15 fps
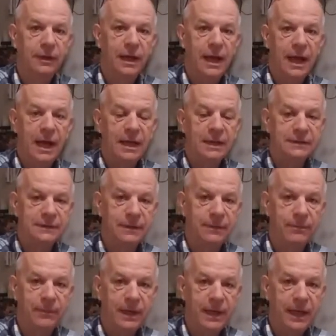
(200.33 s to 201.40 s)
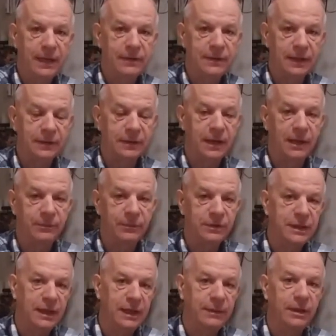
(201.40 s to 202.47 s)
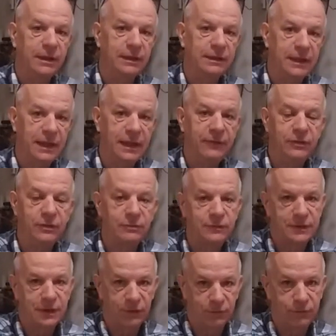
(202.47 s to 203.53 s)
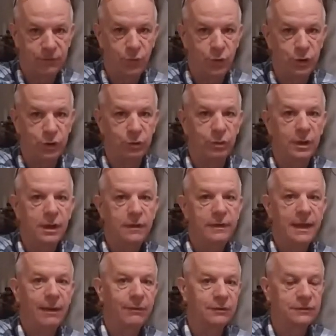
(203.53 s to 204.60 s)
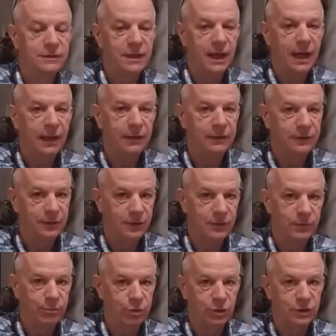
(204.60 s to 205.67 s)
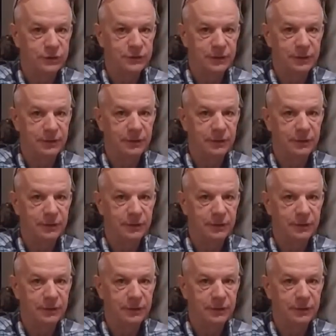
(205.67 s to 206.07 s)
as the man that God became and gave himself for you. That was not another person.